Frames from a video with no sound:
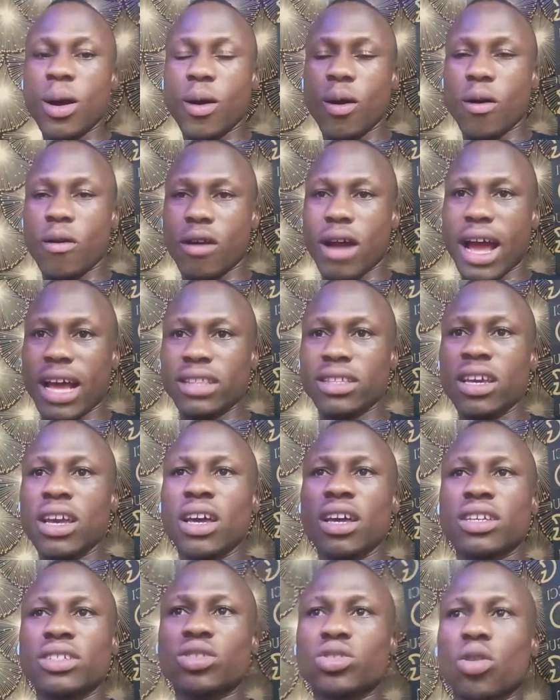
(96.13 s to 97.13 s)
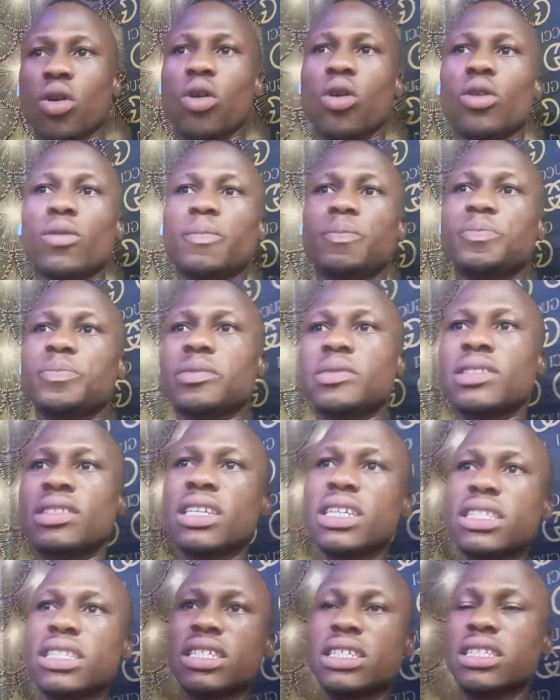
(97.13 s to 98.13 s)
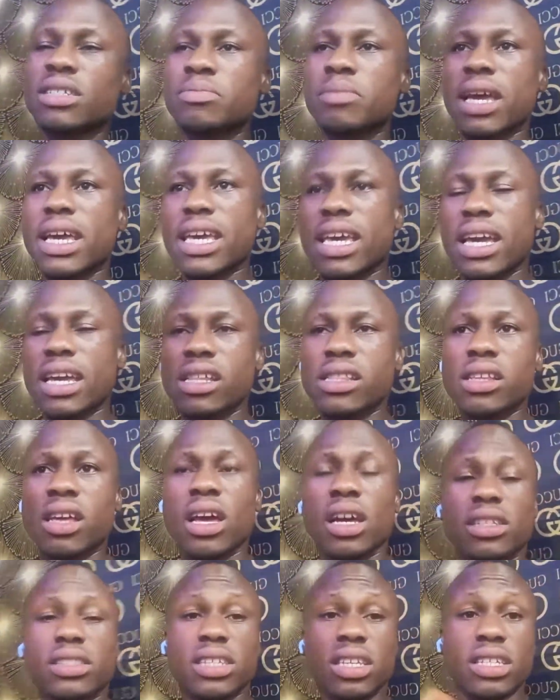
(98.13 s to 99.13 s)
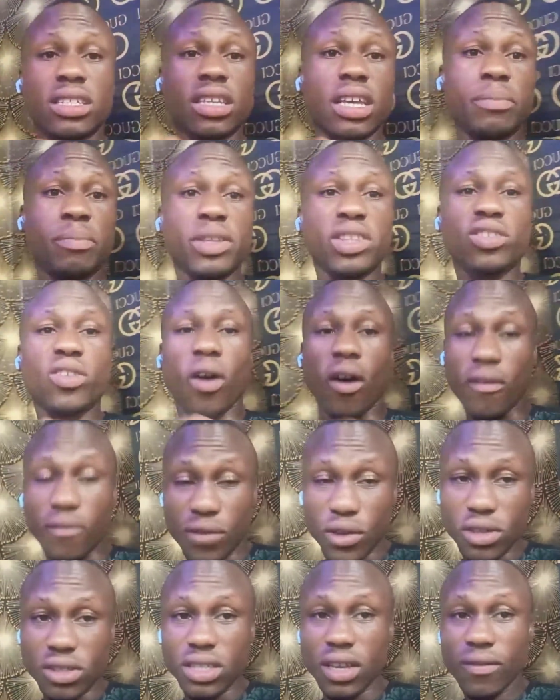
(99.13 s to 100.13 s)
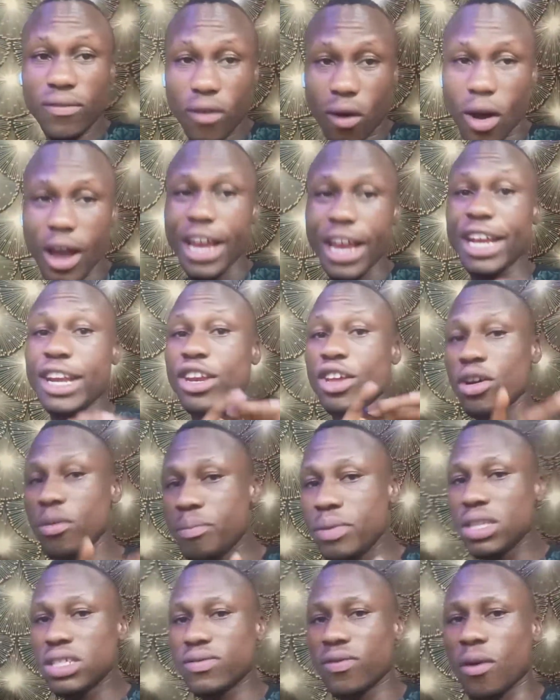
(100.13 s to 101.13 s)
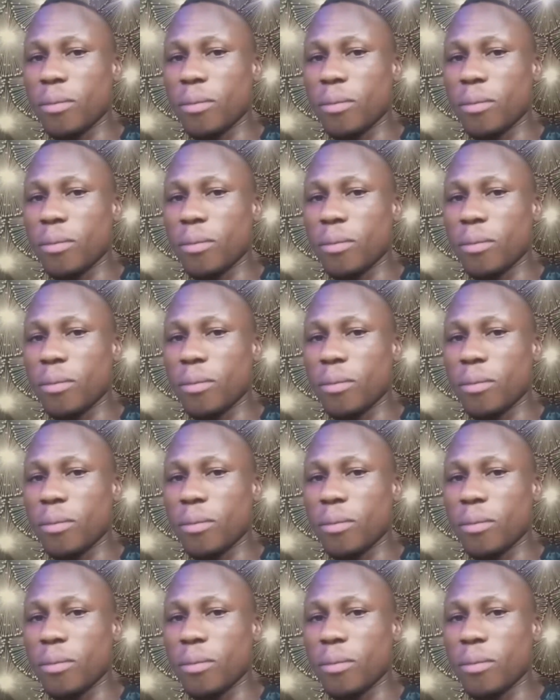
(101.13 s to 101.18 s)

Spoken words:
All right, so this is making things a bit confusing for a newbies,